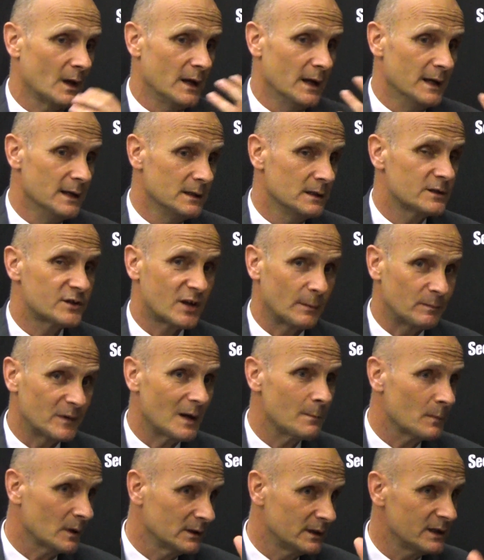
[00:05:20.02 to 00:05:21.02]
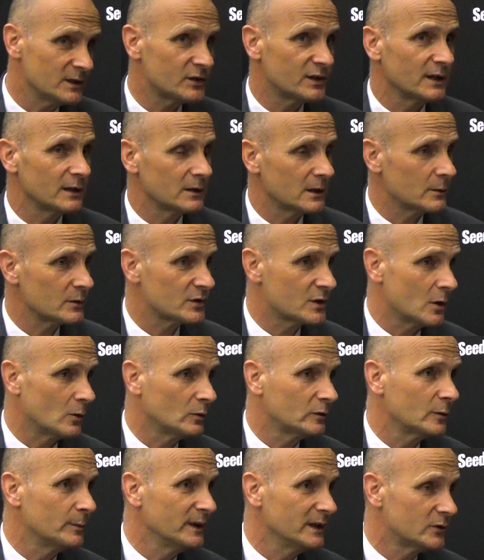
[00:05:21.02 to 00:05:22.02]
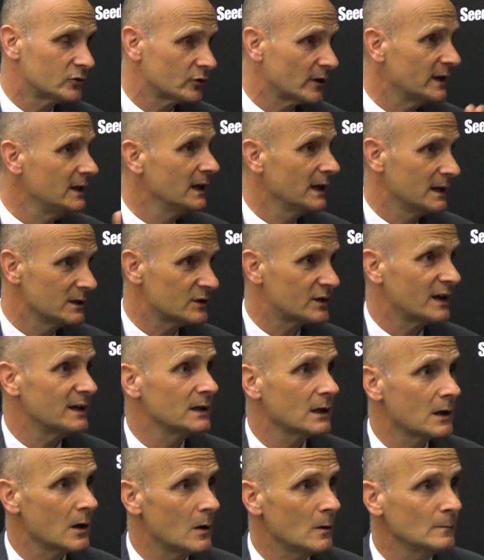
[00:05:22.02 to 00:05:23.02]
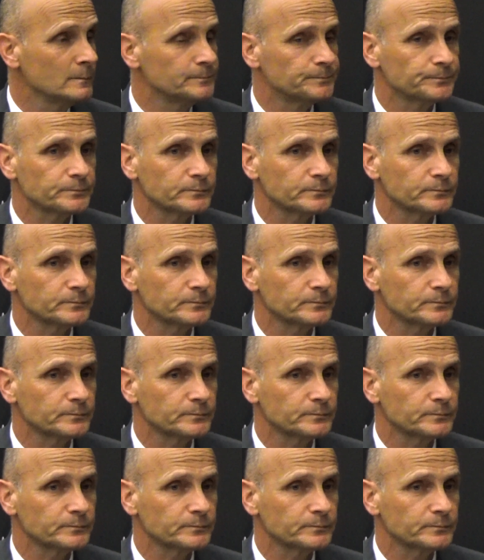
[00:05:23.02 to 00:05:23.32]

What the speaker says: In September this year, there is going to be a training in Senegal.